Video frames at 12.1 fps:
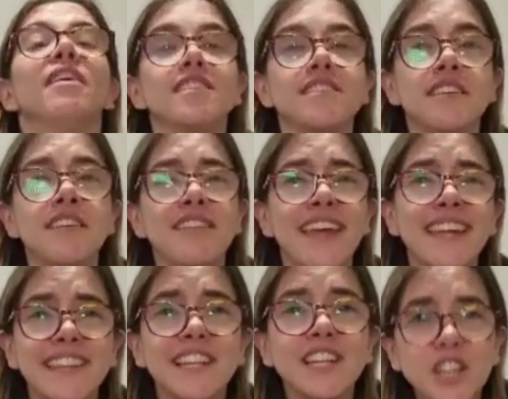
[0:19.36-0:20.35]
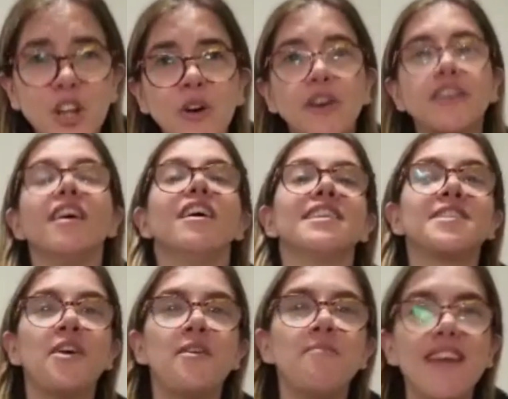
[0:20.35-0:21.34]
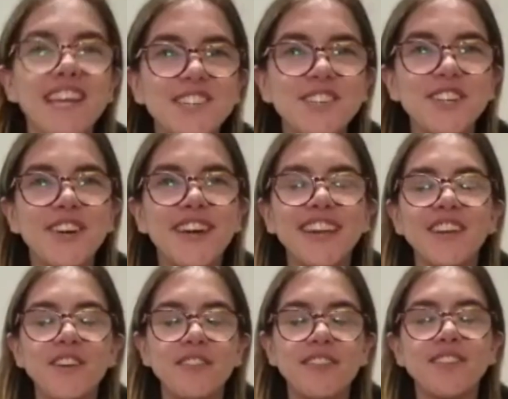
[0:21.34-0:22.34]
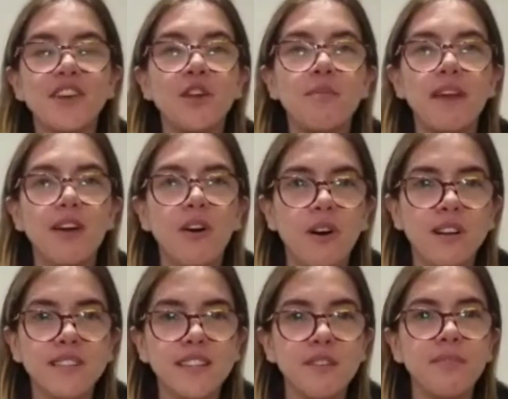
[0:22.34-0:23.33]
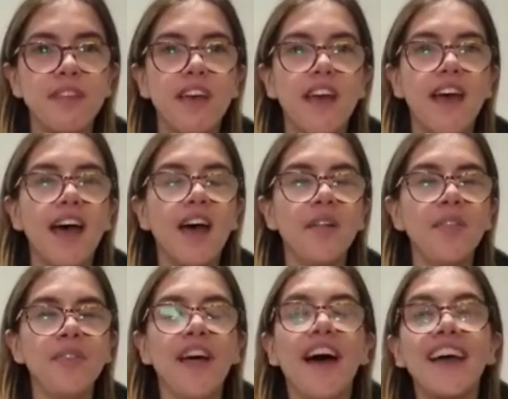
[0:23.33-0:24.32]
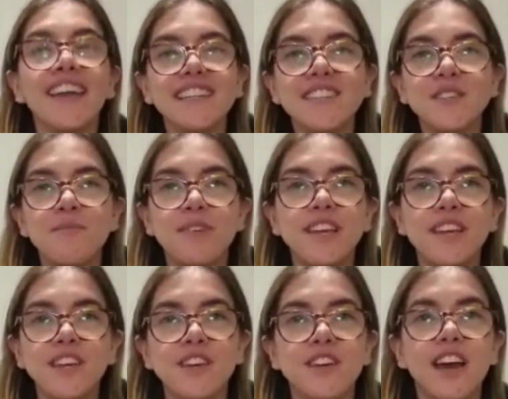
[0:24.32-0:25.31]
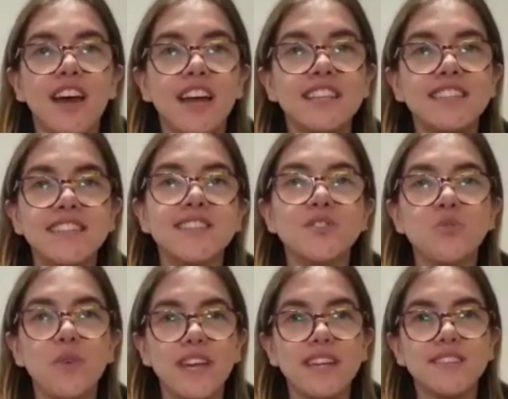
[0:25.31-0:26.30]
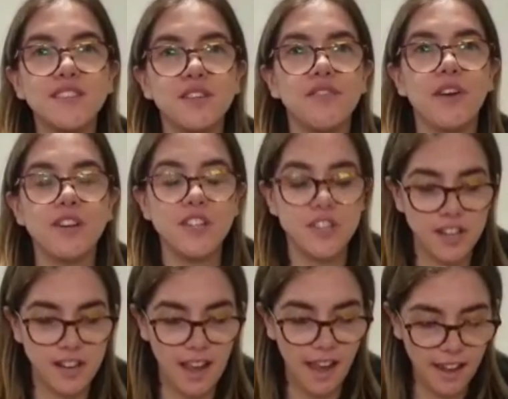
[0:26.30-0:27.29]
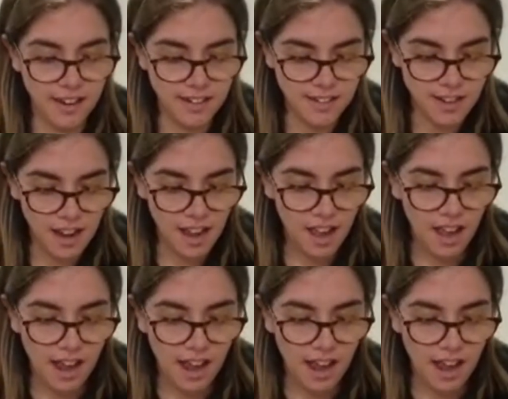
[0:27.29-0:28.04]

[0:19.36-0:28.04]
person, thank the Lord. So make sure you're at youth, it's going to be awesome. I get to bring you guys this week's devotion, and